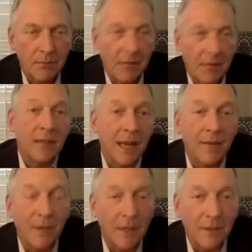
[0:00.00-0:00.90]
even
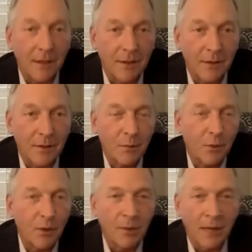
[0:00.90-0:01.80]
in the
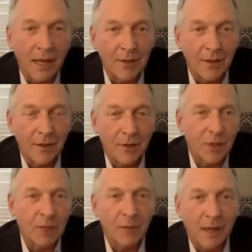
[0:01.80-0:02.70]
board behind you there, the
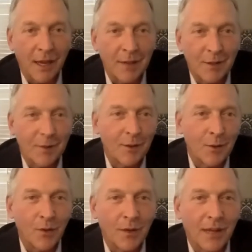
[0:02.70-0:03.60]
screen behind you, the
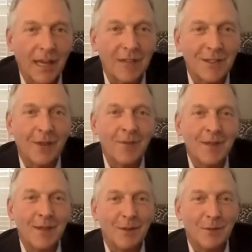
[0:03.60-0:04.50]
Northern Lights. You know,
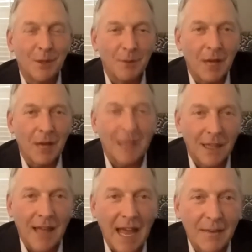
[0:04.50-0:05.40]
you're becoming a
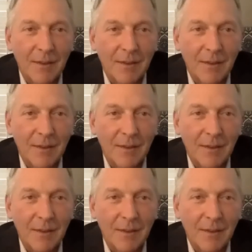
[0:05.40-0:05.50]
light.